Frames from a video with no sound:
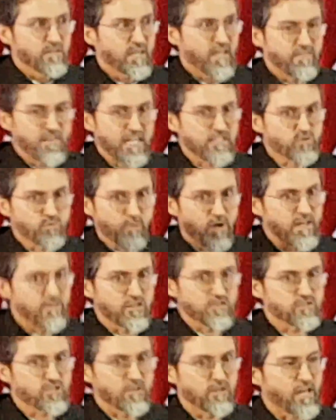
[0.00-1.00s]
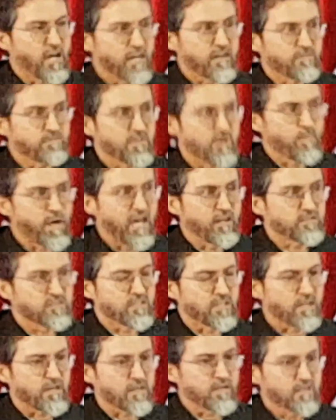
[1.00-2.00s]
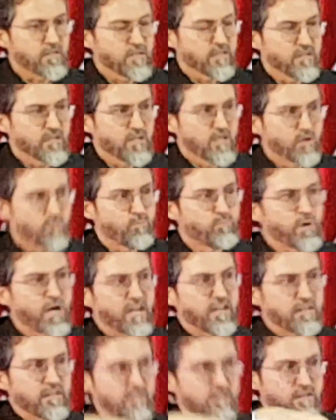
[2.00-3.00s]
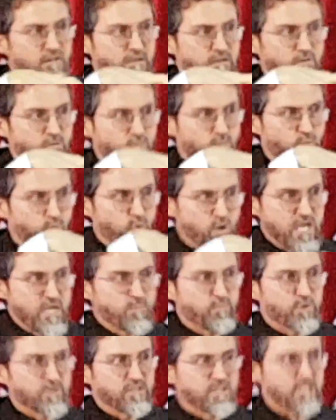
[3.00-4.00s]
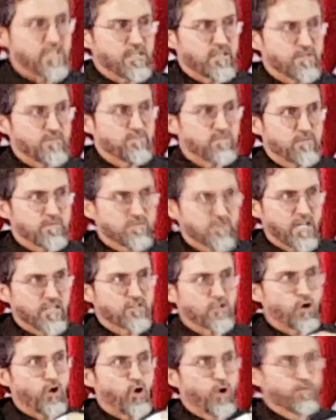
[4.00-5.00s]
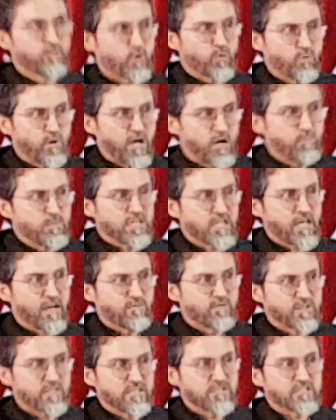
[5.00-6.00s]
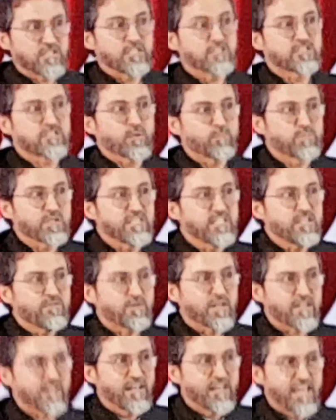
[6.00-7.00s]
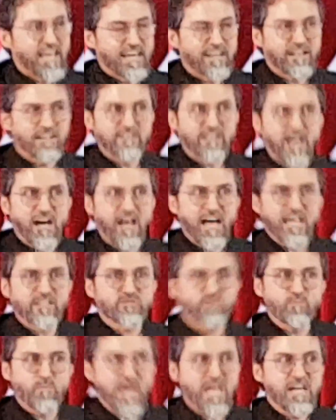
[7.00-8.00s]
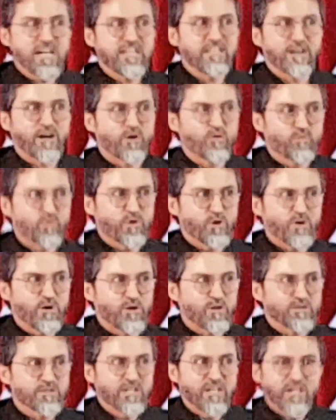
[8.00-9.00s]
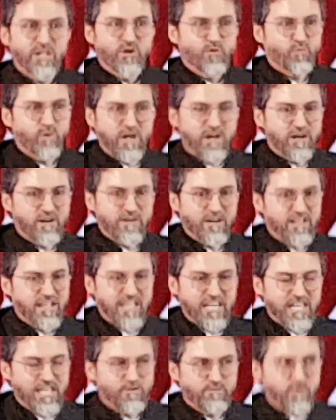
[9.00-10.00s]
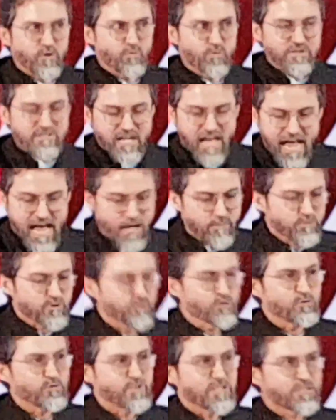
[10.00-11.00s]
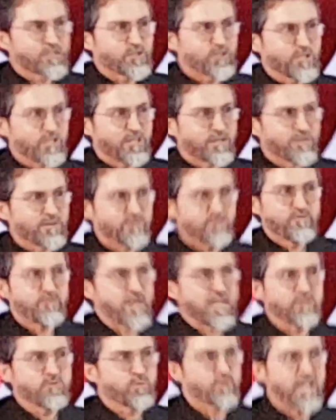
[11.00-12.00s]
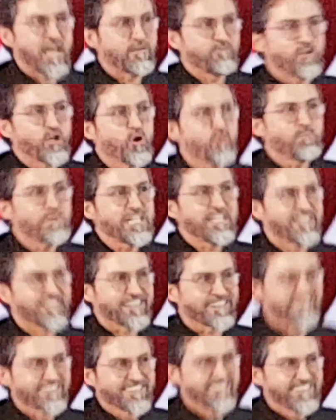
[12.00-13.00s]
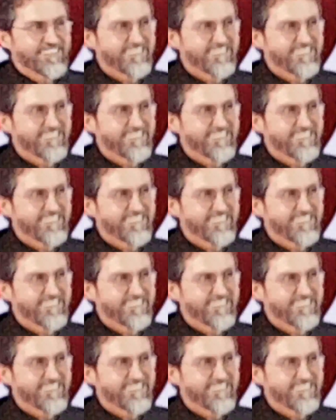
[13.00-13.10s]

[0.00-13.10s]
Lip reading: And that's why there's a lot of them out there. But we believe that the overwhelming evidence is to believe it. And Allah has made a world where if it was absolutely clear, faith would have no meaning.